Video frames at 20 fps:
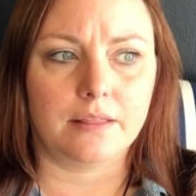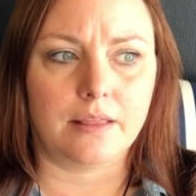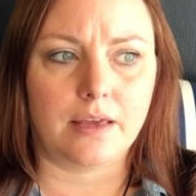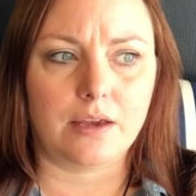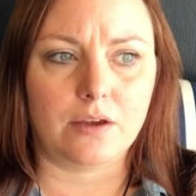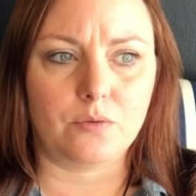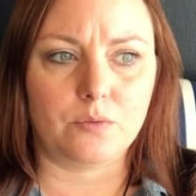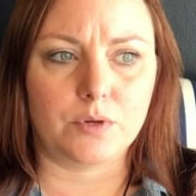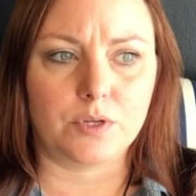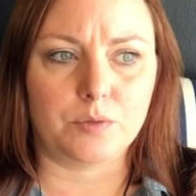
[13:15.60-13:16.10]

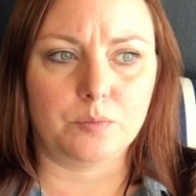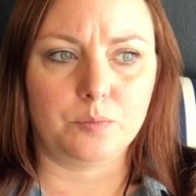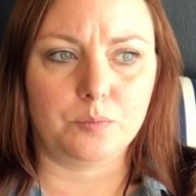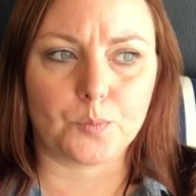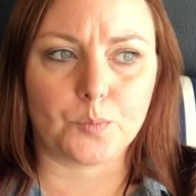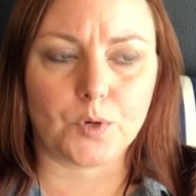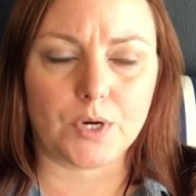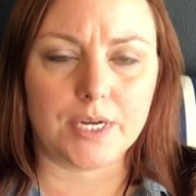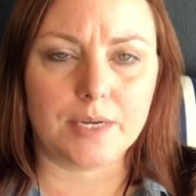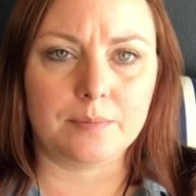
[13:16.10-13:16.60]
They would
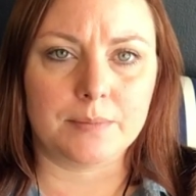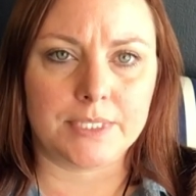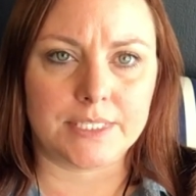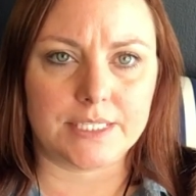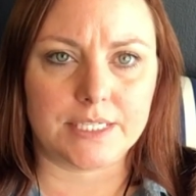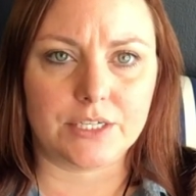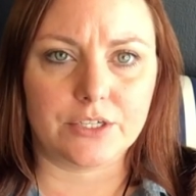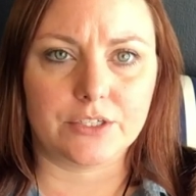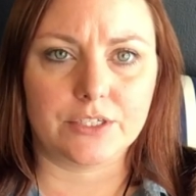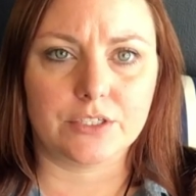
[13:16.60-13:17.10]
bring
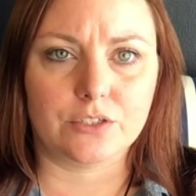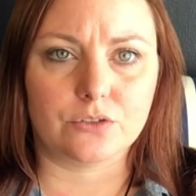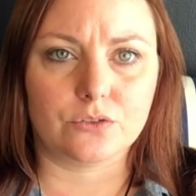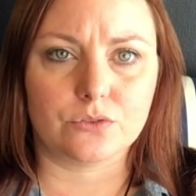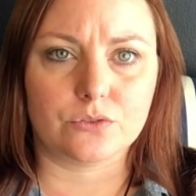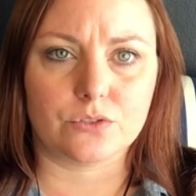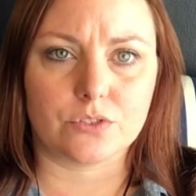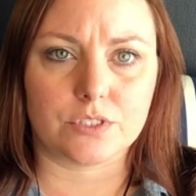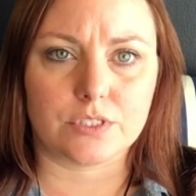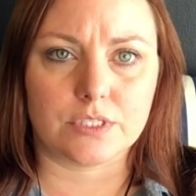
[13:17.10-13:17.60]

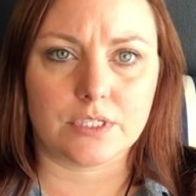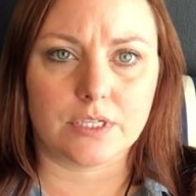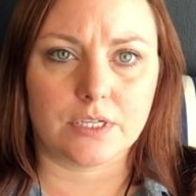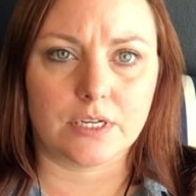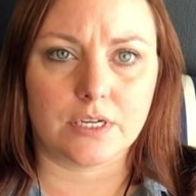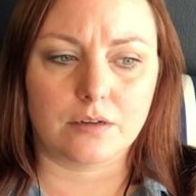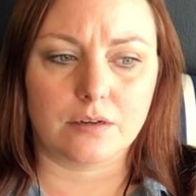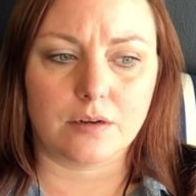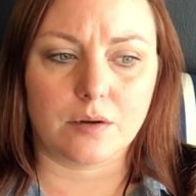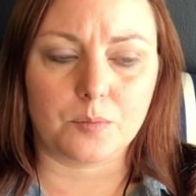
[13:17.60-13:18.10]
materials
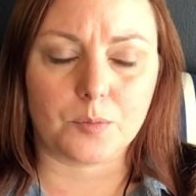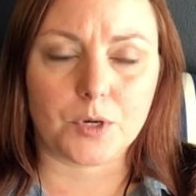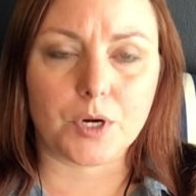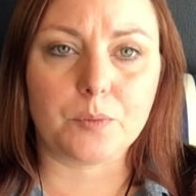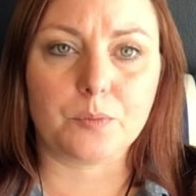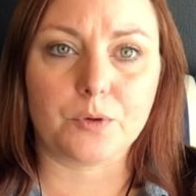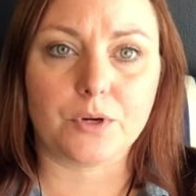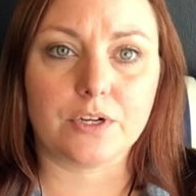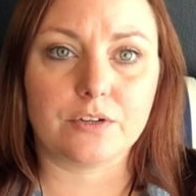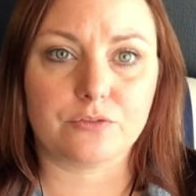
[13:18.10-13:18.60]

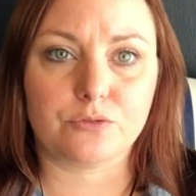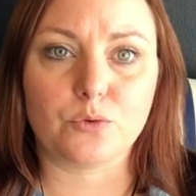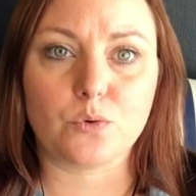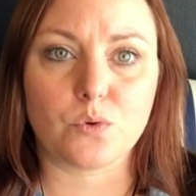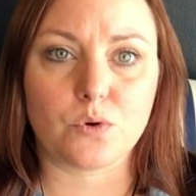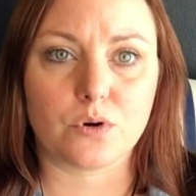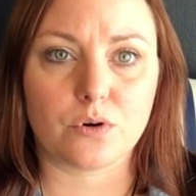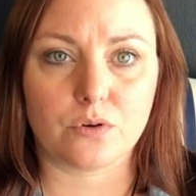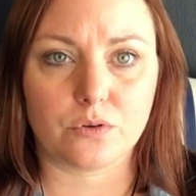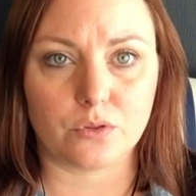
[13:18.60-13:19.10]
appropriate
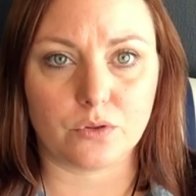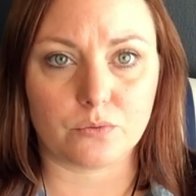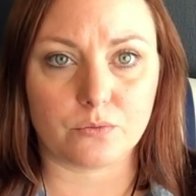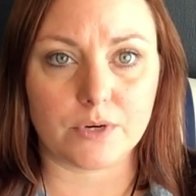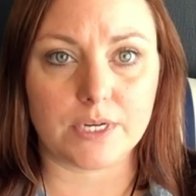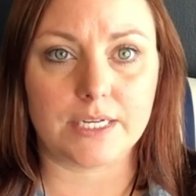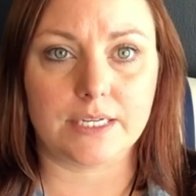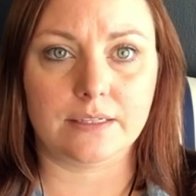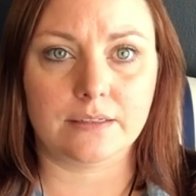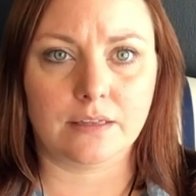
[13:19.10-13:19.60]
for the
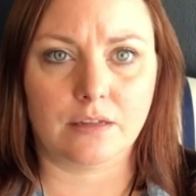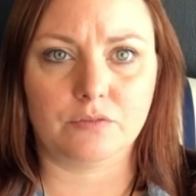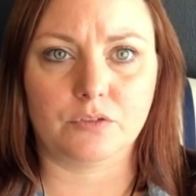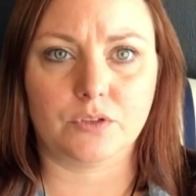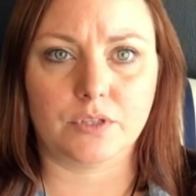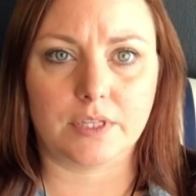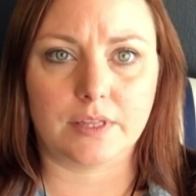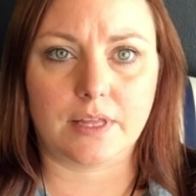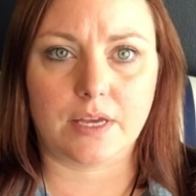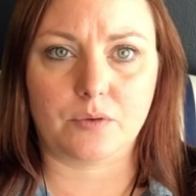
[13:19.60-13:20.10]
reading level
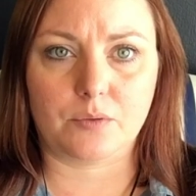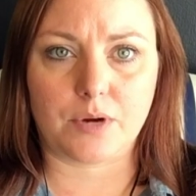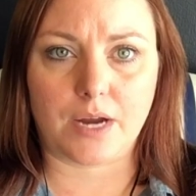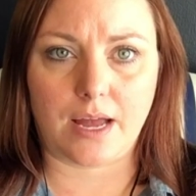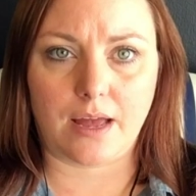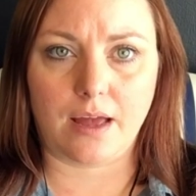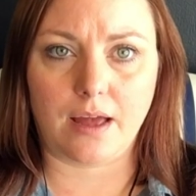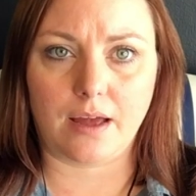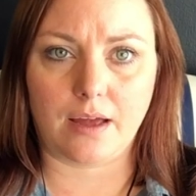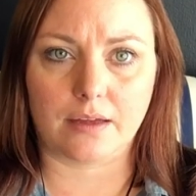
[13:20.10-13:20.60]
that they were
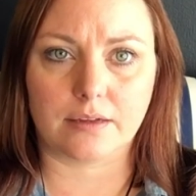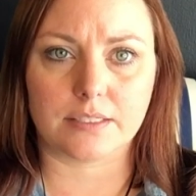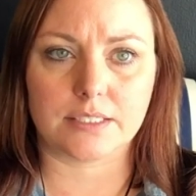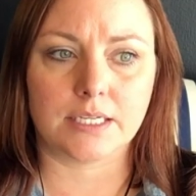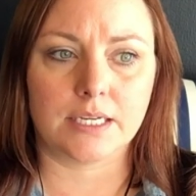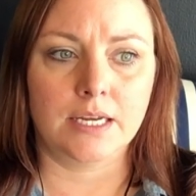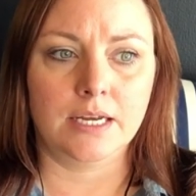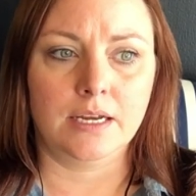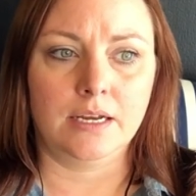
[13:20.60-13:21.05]
at.